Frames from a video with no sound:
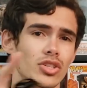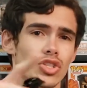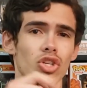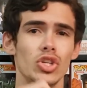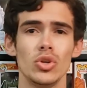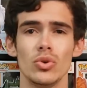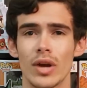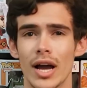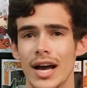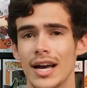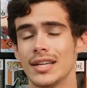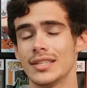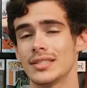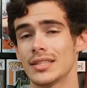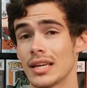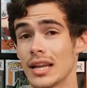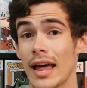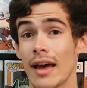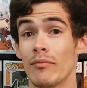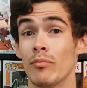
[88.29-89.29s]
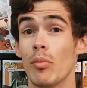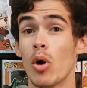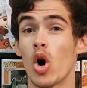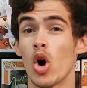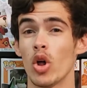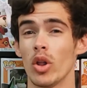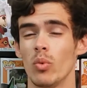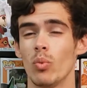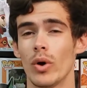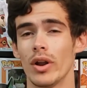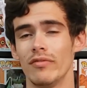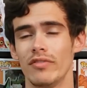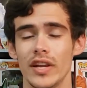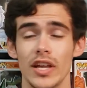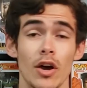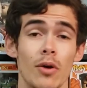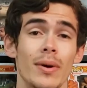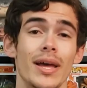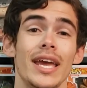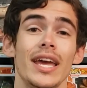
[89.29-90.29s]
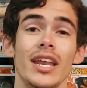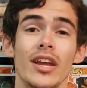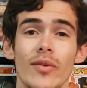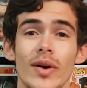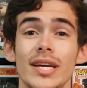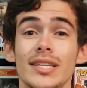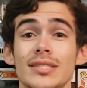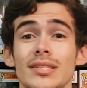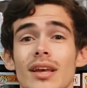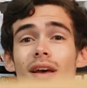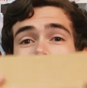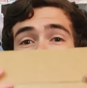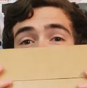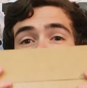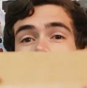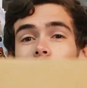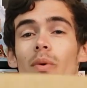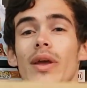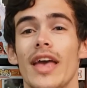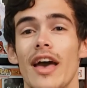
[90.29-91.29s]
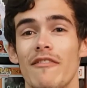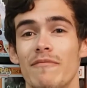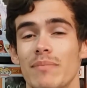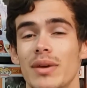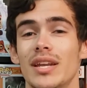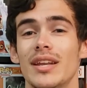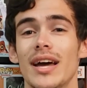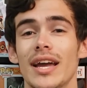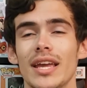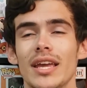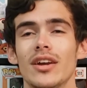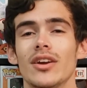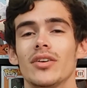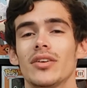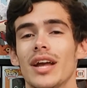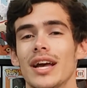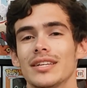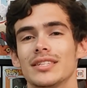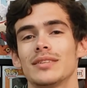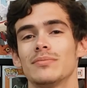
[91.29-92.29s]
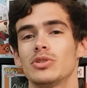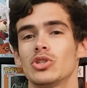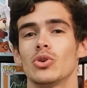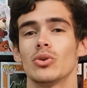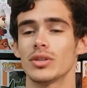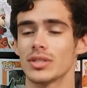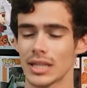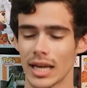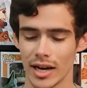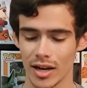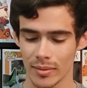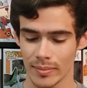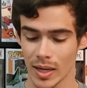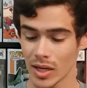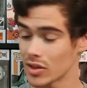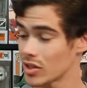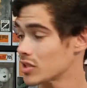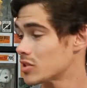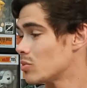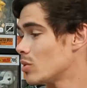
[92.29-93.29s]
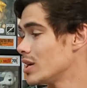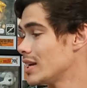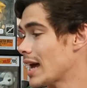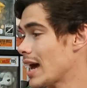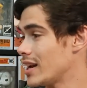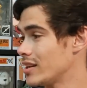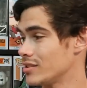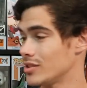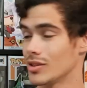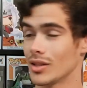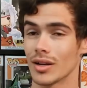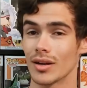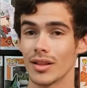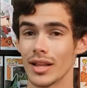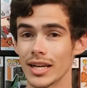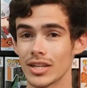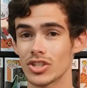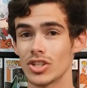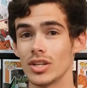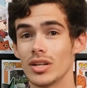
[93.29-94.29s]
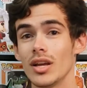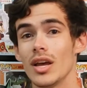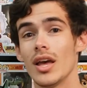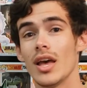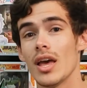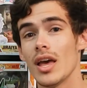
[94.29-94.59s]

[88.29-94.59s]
So you guys can have them all in one video. But anyways, we have Midnight here, guys. I'm so excited about this one to add it to the collection.